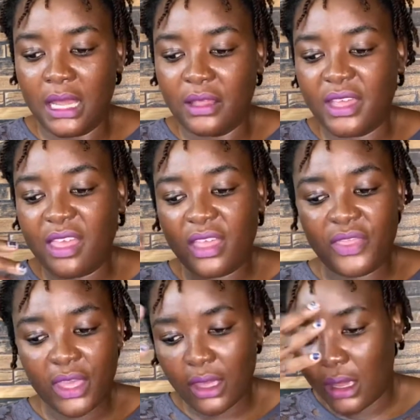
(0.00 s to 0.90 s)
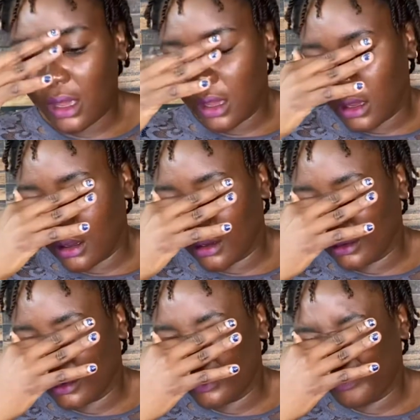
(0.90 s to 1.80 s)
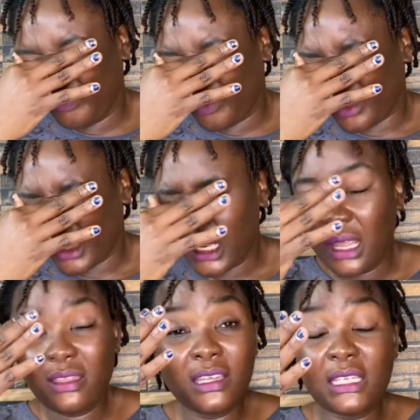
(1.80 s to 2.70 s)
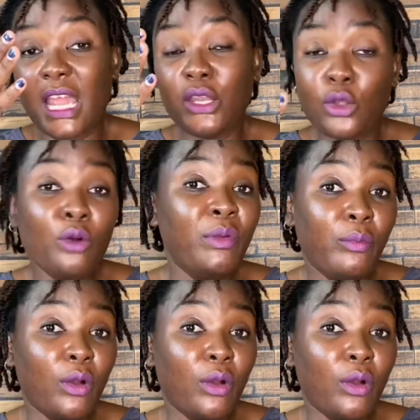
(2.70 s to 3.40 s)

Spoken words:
The other thing that I know people are